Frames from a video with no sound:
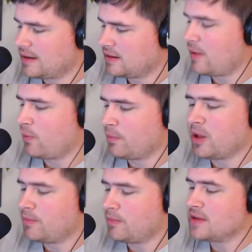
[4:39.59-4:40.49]
They will play
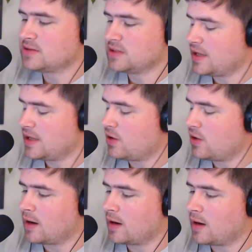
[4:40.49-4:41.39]
the Browns later in the
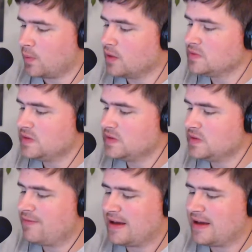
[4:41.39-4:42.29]
year as well, so they'll be
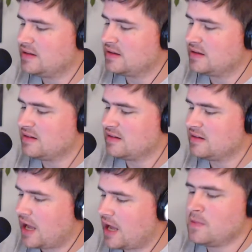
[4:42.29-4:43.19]
facing the
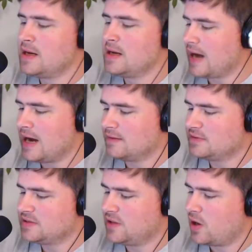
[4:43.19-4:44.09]
same kind of
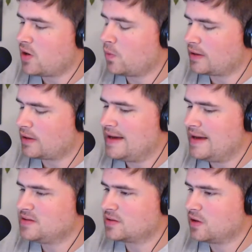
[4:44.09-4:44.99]
scenario where
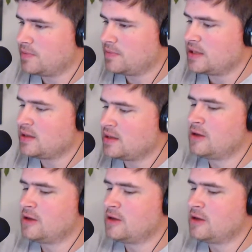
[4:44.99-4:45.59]
guys are going to be